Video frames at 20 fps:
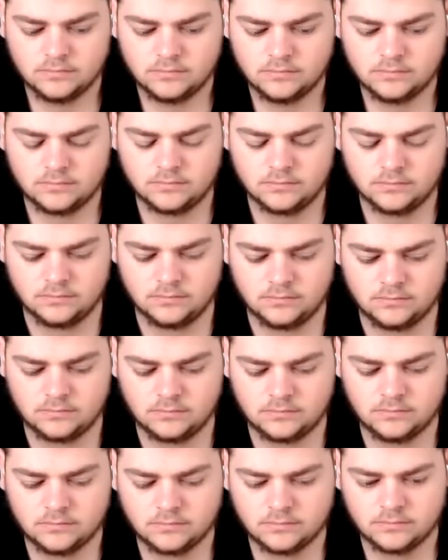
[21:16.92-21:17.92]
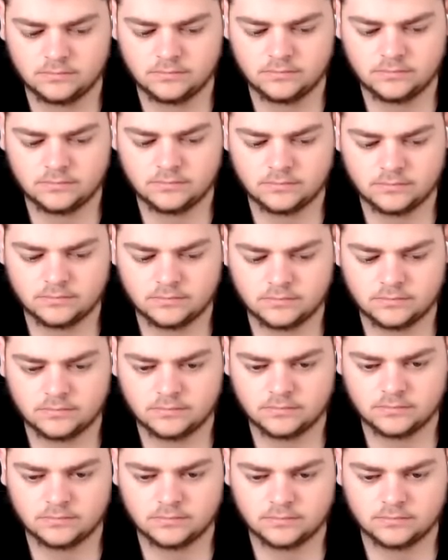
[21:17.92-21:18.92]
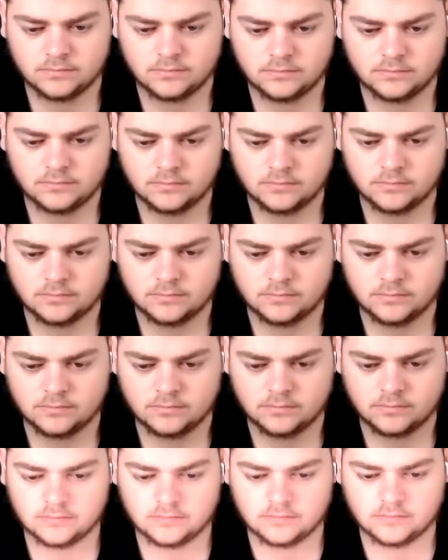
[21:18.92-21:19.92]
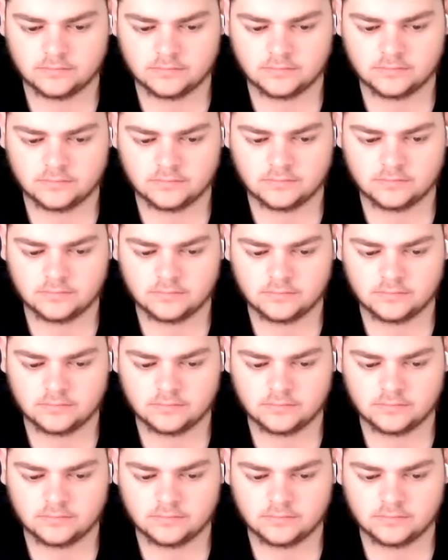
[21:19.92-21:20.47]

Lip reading: (not speaking)